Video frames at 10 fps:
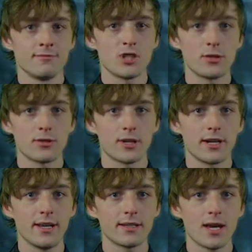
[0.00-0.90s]
Town Clerk
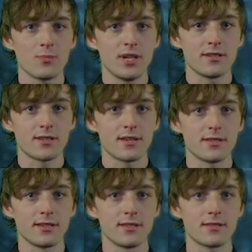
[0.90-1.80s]
Annette Cappy
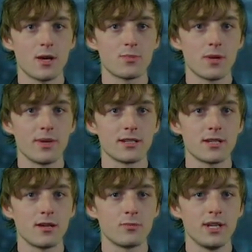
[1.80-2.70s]
discussing this upcoming
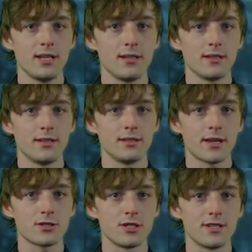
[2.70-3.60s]
town meeting
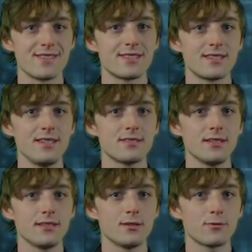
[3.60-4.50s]
election
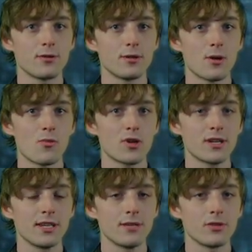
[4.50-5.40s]
season. Now, for more
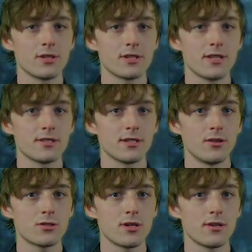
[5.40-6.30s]
on the ever-enticing
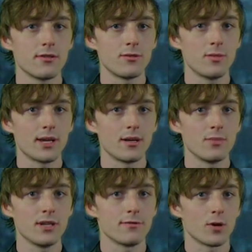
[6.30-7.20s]
notion of making a
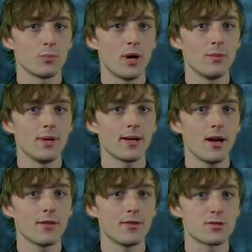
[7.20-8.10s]
bid for public
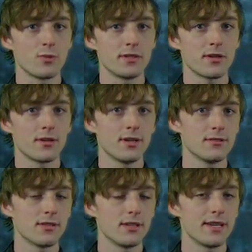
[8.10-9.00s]
office, we turn
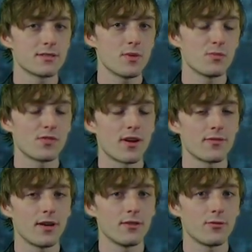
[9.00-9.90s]
now to the latest member of our
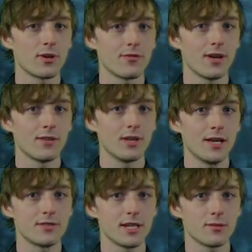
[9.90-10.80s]
545
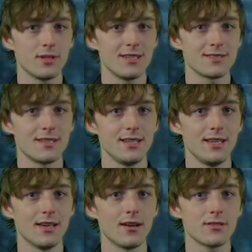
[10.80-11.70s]
Live team. He's
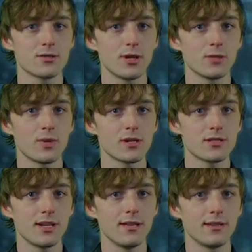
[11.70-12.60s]
the on-screen
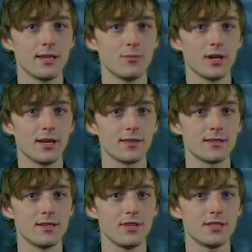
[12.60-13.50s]
personality behind the
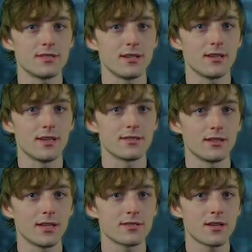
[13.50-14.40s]
TV series
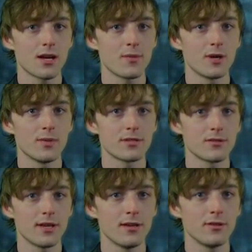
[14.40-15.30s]
Let's Talk About
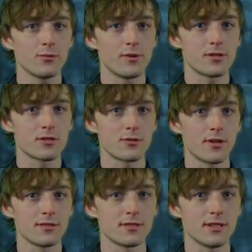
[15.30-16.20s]
Mental Health, which
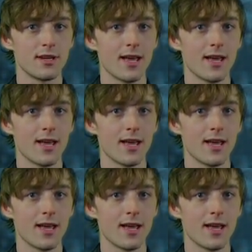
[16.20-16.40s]
runs in a